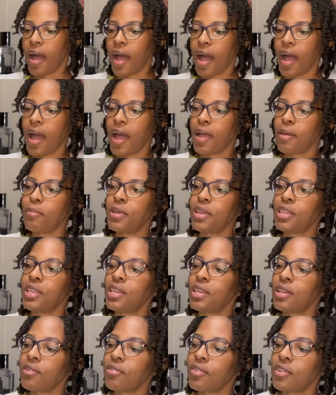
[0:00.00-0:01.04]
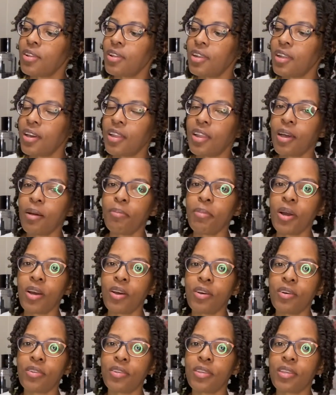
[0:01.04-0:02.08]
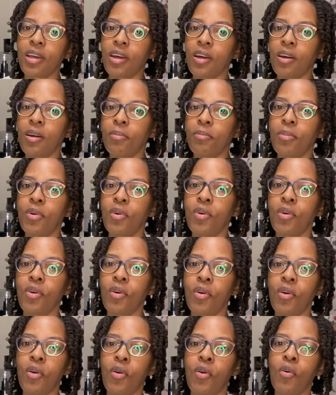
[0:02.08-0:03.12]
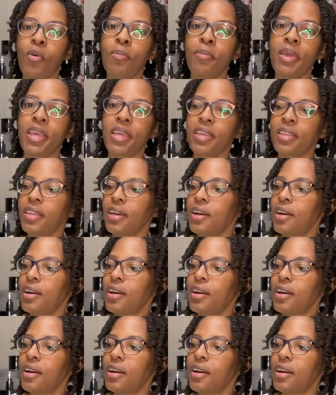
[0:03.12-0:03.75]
I've been hearing a lot about homemade